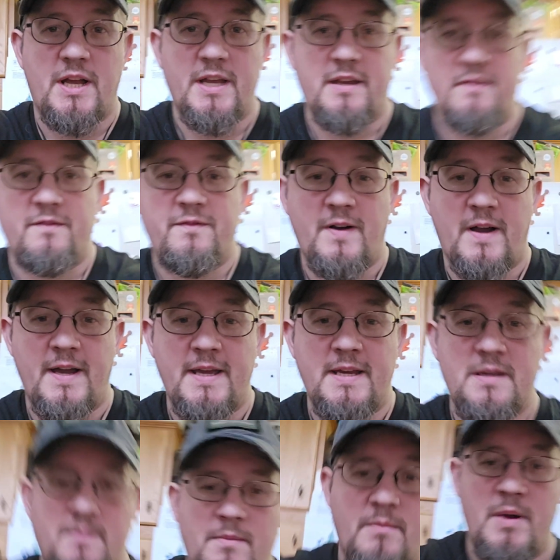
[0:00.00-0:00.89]
I could
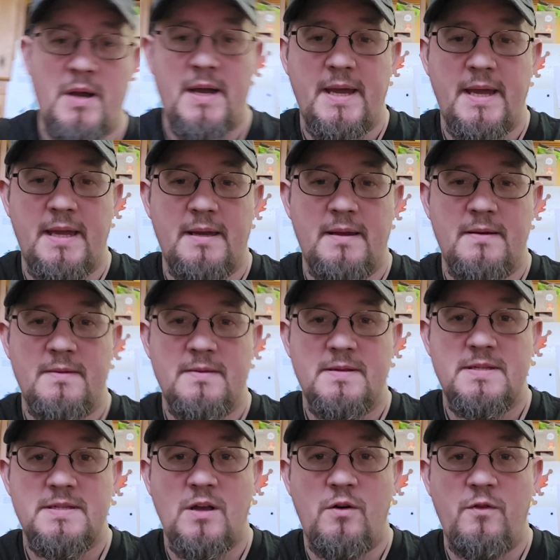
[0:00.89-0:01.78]
find my
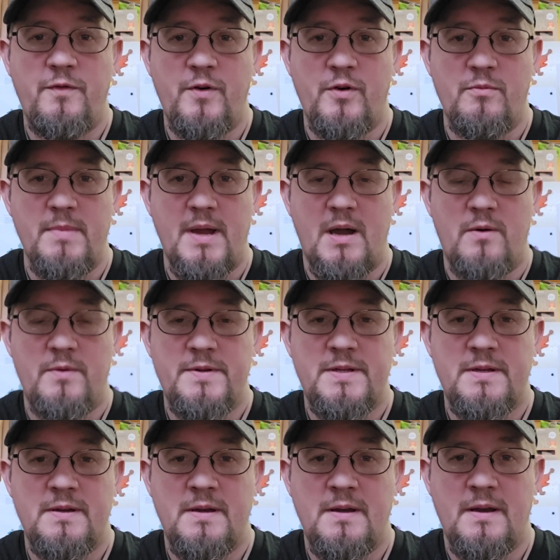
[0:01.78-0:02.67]
cell phone mount.
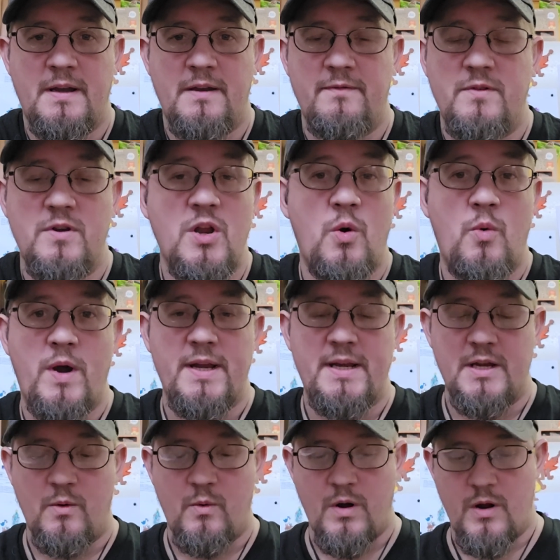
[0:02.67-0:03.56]
I have no
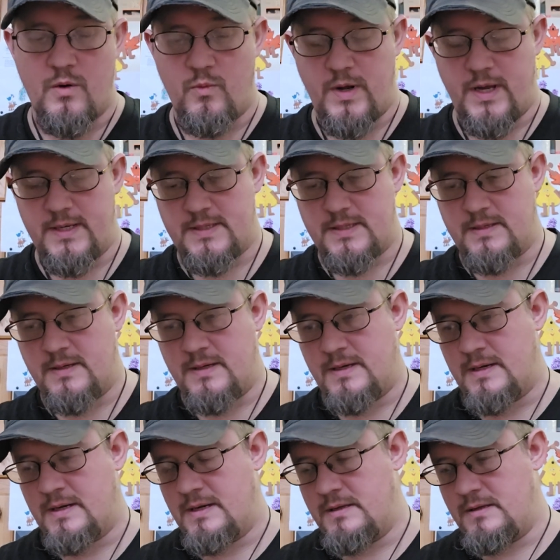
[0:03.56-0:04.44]
idea where it went.
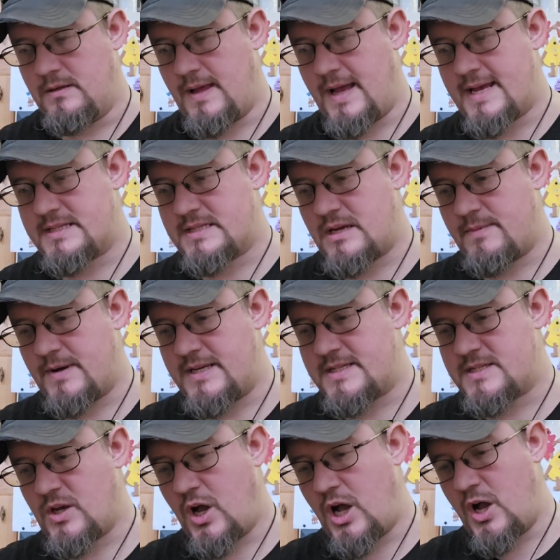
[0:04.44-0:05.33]
The last time I
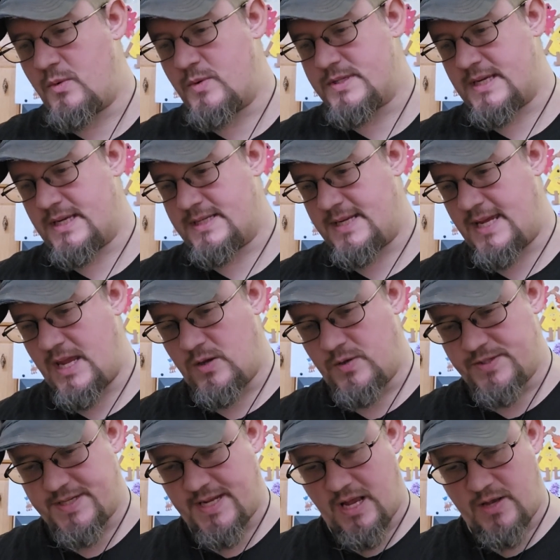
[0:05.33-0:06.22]
saw it was at
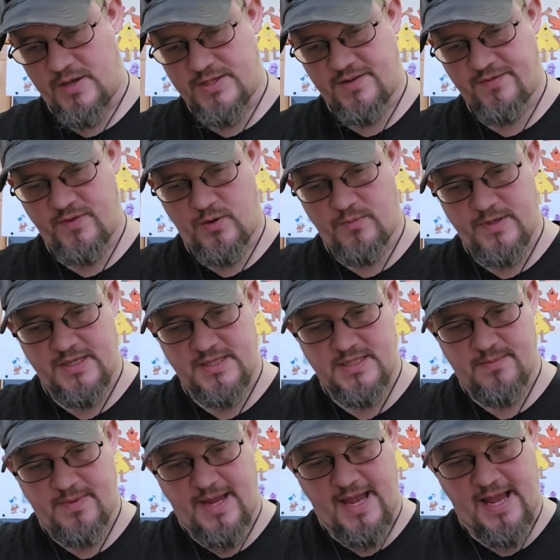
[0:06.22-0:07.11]
Dale's house filming
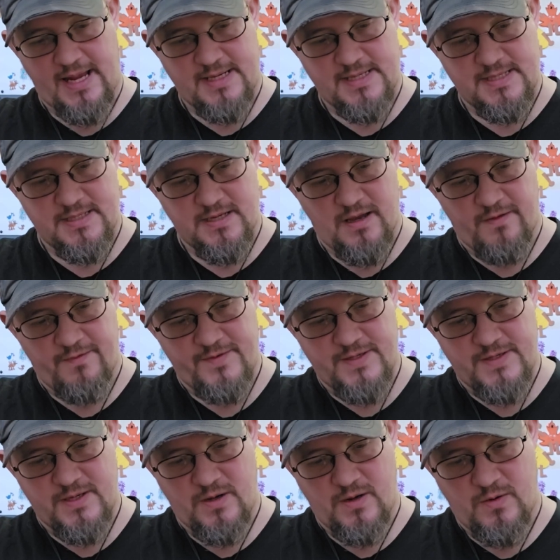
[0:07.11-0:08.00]
some axe stuff,
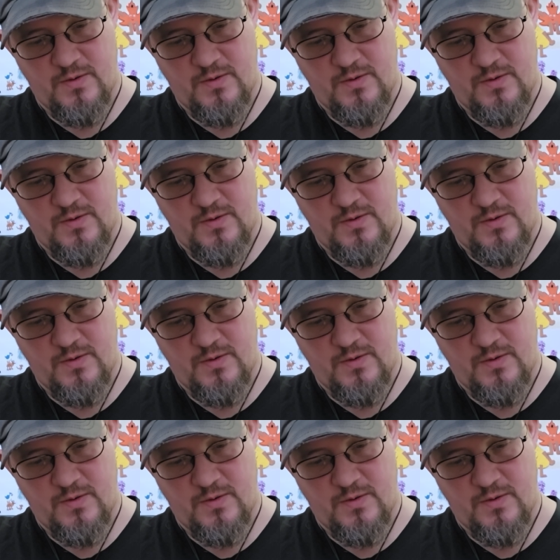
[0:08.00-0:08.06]
so